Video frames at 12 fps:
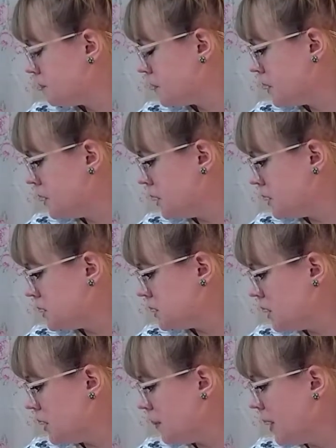Let's
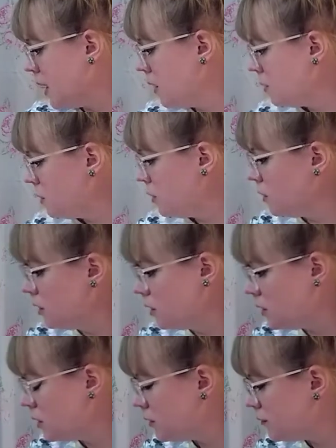see, my other
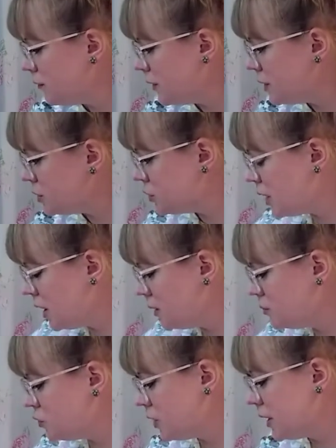finished
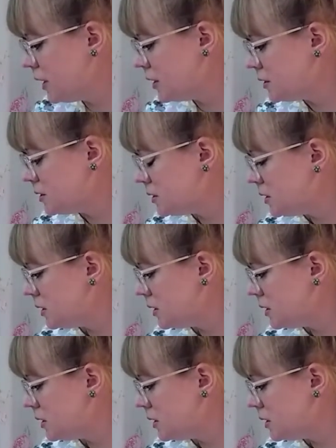object